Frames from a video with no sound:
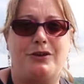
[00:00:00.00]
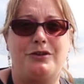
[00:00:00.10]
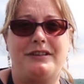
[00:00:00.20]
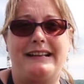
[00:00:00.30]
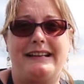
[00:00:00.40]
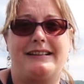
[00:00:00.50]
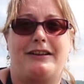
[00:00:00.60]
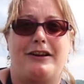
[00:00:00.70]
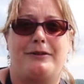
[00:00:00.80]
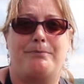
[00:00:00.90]
on his
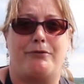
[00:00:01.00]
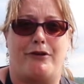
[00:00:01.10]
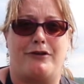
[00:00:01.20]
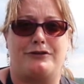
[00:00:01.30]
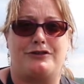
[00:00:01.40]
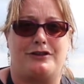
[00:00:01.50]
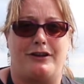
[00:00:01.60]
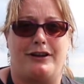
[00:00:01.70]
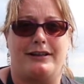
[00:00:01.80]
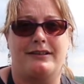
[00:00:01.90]
own branch
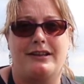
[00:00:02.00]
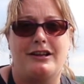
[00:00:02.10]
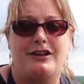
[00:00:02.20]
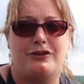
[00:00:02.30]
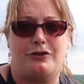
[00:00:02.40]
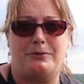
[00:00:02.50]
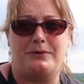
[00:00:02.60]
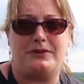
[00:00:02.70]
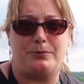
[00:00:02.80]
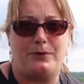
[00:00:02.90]
line.
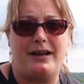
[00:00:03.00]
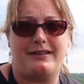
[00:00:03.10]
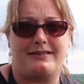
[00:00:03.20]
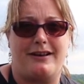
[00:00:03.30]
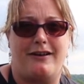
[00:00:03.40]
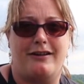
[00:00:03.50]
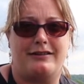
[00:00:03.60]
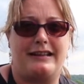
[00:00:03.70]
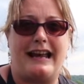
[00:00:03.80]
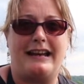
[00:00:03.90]
Thomas works
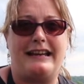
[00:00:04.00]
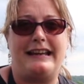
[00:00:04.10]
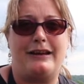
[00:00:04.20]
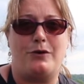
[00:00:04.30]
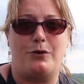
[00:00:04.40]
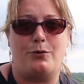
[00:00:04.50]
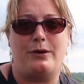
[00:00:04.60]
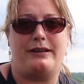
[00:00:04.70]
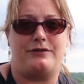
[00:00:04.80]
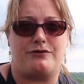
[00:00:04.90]
hard and he
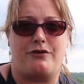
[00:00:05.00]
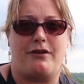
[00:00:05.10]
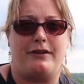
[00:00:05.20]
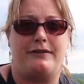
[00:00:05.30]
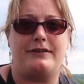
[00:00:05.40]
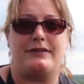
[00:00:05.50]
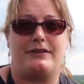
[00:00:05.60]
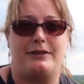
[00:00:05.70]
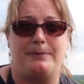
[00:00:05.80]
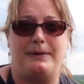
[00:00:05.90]
always strives
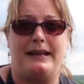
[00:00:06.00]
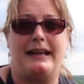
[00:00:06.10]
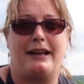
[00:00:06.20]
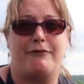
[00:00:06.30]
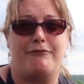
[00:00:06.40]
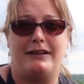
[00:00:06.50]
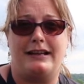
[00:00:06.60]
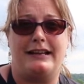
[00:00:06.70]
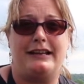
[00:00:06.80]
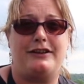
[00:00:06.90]
to be a
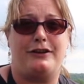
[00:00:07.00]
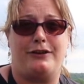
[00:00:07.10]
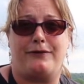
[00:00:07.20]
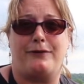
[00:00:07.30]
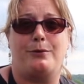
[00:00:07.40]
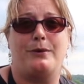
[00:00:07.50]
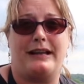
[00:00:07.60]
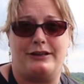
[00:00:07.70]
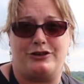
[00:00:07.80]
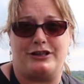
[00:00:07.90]
really useful
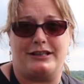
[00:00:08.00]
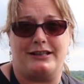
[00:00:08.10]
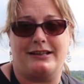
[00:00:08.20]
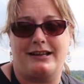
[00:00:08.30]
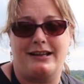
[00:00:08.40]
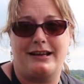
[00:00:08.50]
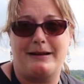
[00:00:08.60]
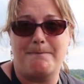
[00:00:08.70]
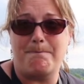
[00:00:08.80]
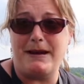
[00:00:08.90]
engine.
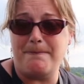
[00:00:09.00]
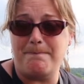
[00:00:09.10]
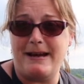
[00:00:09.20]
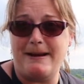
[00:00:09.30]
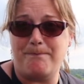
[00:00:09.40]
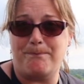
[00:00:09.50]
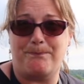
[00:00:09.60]
Beep beep.